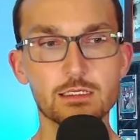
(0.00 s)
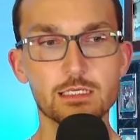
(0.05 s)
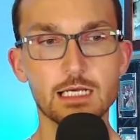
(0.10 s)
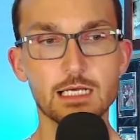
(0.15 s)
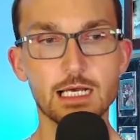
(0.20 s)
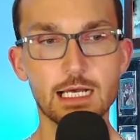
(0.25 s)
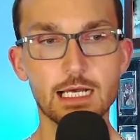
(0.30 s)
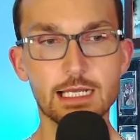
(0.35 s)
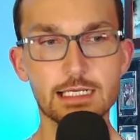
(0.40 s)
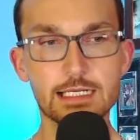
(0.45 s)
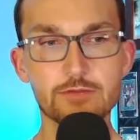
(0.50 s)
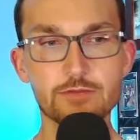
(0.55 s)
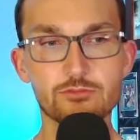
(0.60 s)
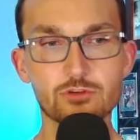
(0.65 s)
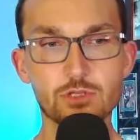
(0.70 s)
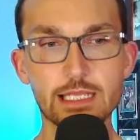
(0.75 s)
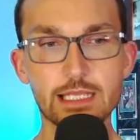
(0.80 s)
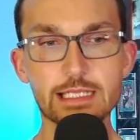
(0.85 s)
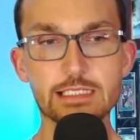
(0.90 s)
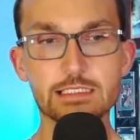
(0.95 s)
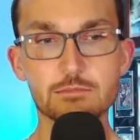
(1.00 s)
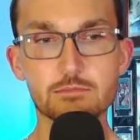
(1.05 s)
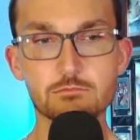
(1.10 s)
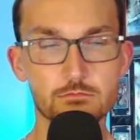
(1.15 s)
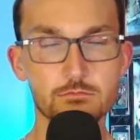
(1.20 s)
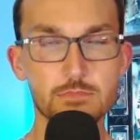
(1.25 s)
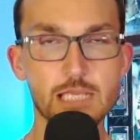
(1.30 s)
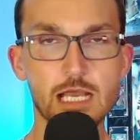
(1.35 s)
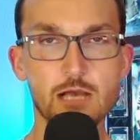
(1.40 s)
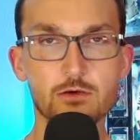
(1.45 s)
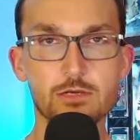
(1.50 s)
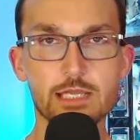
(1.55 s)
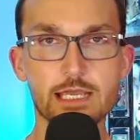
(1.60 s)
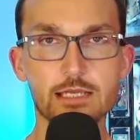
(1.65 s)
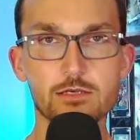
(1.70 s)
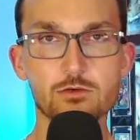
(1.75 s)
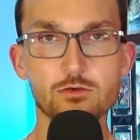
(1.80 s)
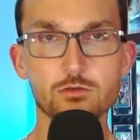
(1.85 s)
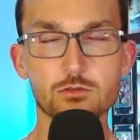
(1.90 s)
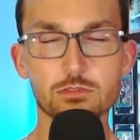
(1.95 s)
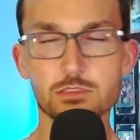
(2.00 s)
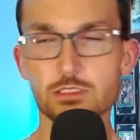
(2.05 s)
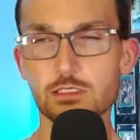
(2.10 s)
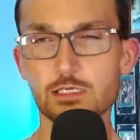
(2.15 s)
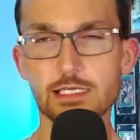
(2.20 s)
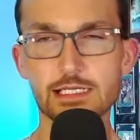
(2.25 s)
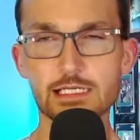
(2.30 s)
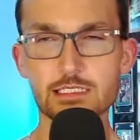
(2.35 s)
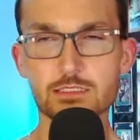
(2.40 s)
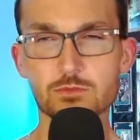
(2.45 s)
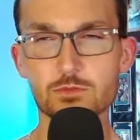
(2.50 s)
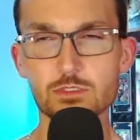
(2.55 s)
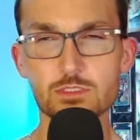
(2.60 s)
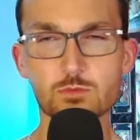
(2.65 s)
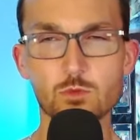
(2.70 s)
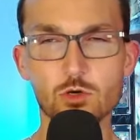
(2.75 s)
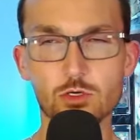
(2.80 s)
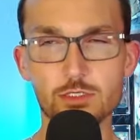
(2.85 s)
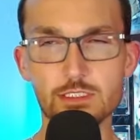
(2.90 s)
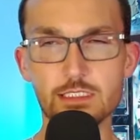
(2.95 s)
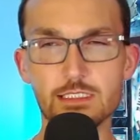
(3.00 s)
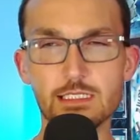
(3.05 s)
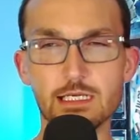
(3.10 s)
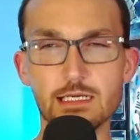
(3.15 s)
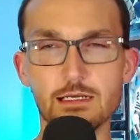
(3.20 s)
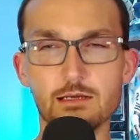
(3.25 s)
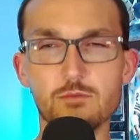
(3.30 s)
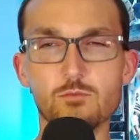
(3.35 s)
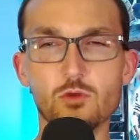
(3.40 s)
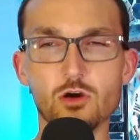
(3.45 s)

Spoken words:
I never liked him. Yeah, okay, cool. So I guess it was more